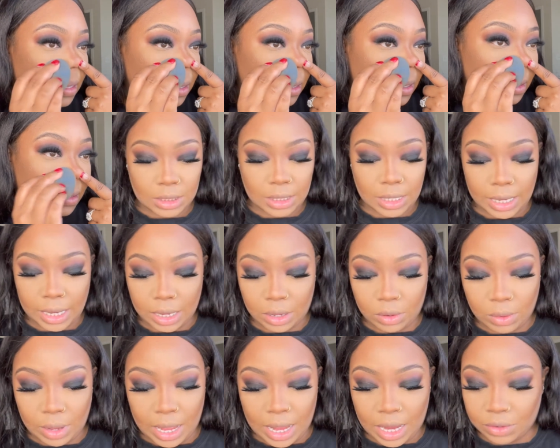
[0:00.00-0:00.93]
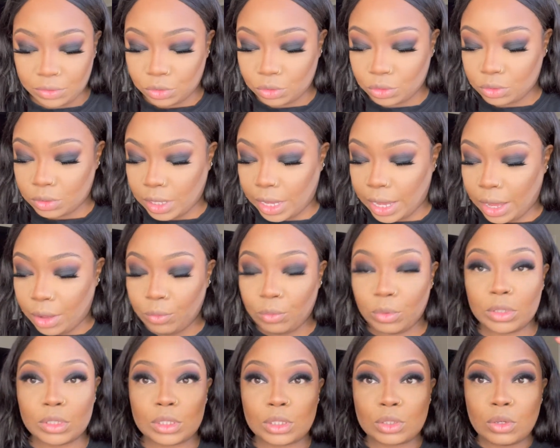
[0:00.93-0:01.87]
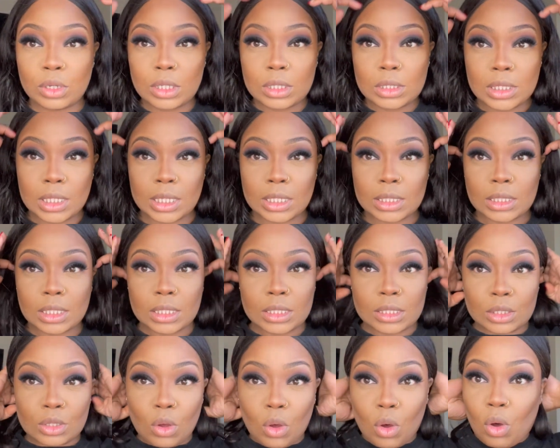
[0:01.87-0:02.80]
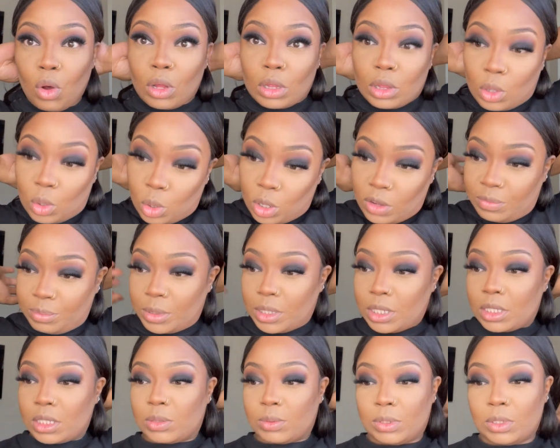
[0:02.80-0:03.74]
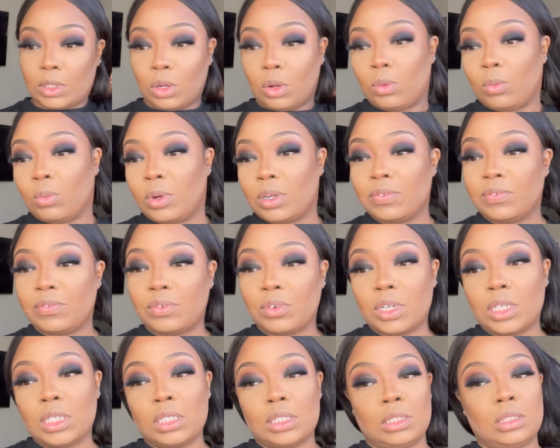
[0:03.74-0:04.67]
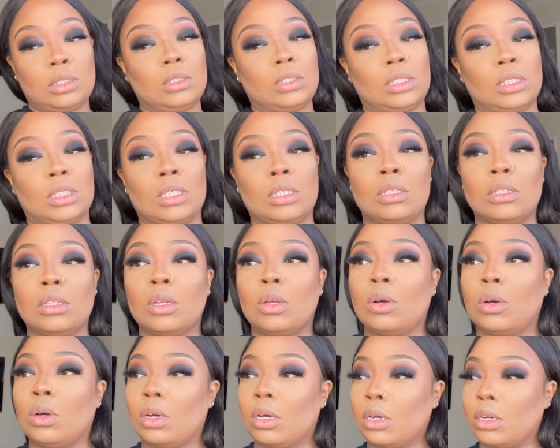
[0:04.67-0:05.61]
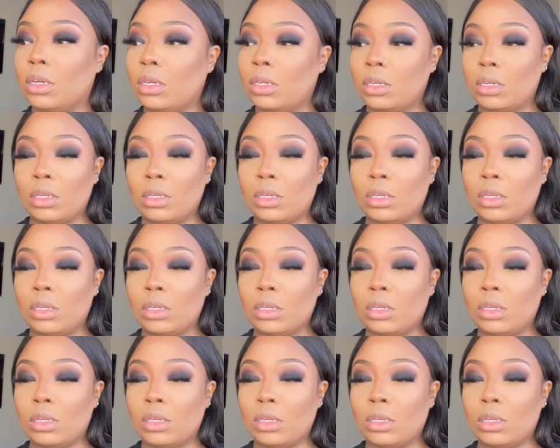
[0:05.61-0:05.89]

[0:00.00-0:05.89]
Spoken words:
Now after that, we're just going to take this all off because we don't want for it to sit long.